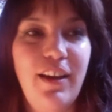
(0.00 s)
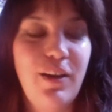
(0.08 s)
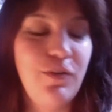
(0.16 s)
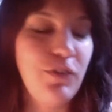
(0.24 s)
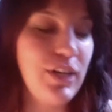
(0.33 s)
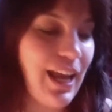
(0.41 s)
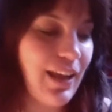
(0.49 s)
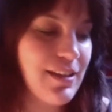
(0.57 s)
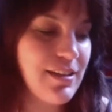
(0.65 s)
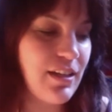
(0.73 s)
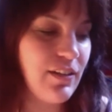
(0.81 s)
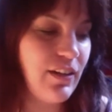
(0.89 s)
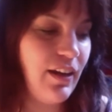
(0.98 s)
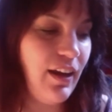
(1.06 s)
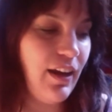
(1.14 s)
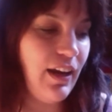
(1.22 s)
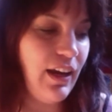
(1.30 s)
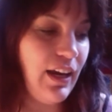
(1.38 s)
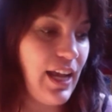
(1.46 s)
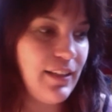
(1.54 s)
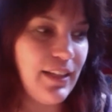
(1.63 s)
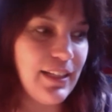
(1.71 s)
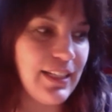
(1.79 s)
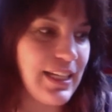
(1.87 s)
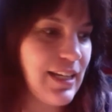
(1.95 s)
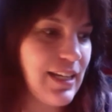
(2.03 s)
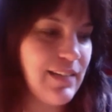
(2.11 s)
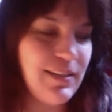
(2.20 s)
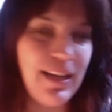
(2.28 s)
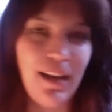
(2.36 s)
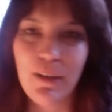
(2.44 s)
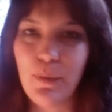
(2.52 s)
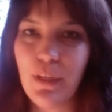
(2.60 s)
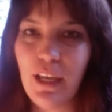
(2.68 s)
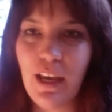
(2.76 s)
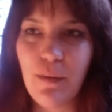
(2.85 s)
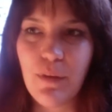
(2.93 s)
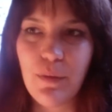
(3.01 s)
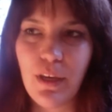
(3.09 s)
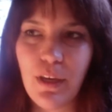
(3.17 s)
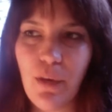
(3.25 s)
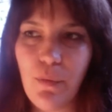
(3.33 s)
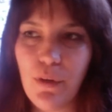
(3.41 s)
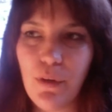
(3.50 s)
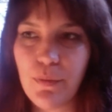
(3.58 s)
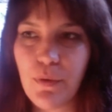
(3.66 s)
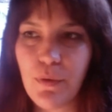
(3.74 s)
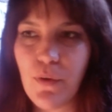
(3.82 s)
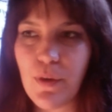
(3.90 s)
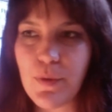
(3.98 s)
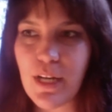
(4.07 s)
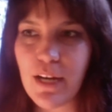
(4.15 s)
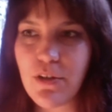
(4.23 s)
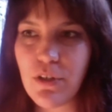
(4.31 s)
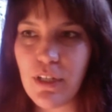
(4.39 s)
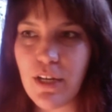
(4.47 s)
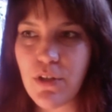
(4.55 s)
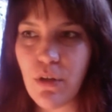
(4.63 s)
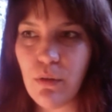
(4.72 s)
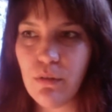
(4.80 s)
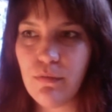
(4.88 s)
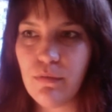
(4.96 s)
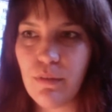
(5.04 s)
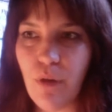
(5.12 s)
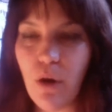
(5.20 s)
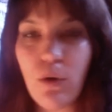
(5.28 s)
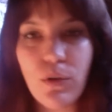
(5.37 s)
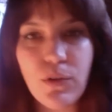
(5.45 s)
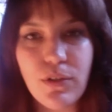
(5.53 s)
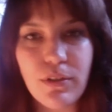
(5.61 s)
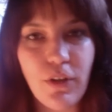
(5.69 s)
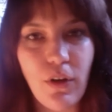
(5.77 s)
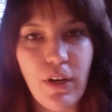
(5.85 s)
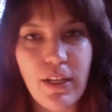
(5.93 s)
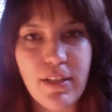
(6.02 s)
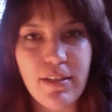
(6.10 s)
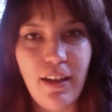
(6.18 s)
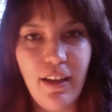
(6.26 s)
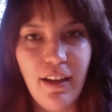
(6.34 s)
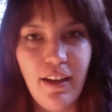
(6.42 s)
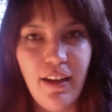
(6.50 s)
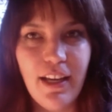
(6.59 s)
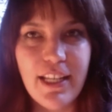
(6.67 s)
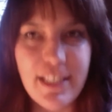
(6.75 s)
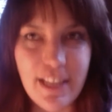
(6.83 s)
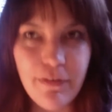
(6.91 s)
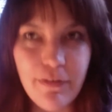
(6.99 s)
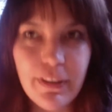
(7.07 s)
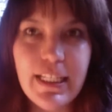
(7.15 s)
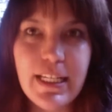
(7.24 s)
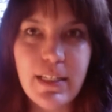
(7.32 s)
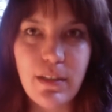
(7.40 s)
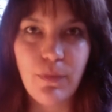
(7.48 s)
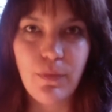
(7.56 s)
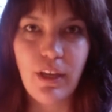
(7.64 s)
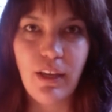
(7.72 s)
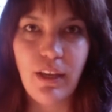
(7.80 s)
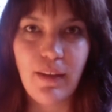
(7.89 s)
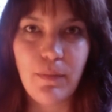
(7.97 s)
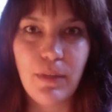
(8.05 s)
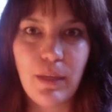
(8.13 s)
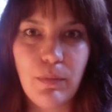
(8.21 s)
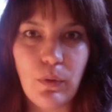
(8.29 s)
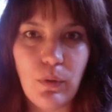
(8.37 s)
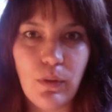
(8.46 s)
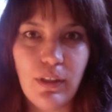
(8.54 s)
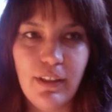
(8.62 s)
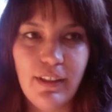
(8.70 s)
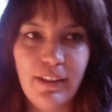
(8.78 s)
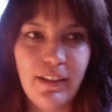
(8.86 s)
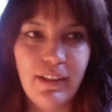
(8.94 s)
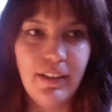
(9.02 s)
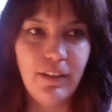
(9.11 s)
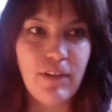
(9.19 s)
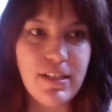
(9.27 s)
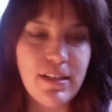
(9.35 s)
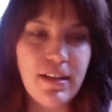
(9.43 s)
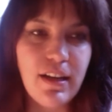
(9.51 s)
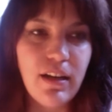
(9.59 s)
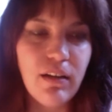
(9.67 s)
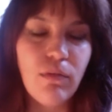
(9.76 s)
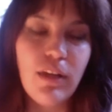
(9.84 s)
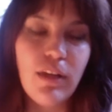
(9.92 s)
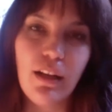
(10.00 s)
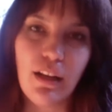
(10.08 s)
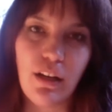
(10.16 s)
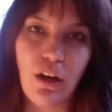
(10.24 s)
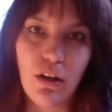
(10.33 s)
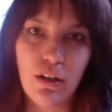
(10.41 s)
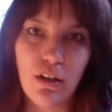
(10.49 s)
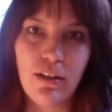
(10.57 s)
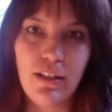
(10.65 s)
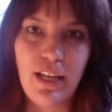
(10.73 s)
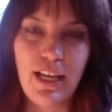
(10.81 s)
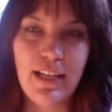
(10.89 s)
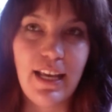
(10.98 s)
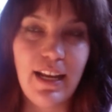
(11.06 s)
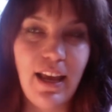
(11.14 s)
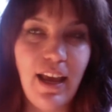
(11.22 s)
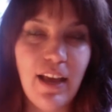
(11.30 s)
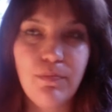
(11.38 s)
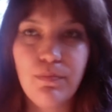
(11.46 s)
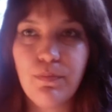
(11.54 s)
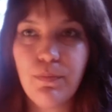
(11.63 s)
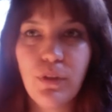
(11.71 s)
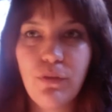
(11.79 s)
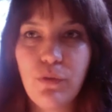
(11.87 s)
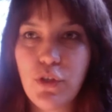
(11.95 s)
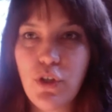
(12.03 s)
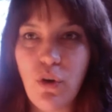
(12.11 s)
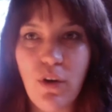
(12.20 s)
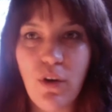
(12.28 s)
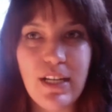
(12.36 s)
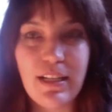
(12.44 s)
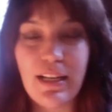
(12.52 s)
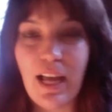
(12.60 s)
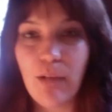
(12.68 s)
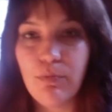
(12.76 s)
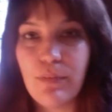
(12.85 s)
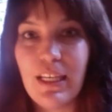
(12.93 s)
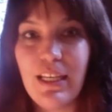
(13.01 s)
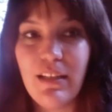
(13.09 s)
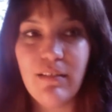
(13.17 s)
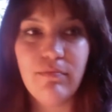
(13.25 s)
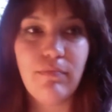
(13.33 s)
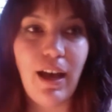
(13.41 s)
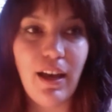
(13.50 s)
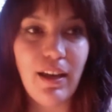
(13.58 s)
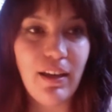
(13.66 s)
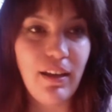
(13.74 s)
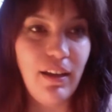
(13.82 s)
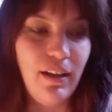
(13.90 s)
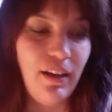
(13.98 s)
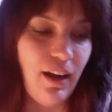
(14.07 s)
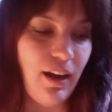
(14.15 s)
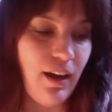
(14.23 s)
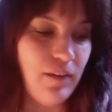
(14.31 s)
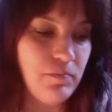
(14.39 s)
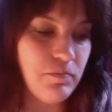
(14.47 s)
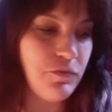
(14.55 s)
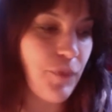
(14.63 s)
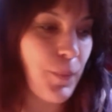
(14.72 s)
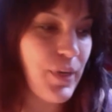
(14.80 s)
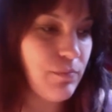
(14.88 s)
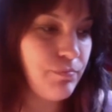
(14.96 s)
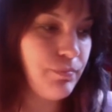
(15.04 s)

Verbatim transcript: for next year and then it, it, it yeah it became it became one of the programs that actually i saw the most so it's it's definitely something that people resonated with and heard and and i had beautiful stories it helped me heal my um, feminine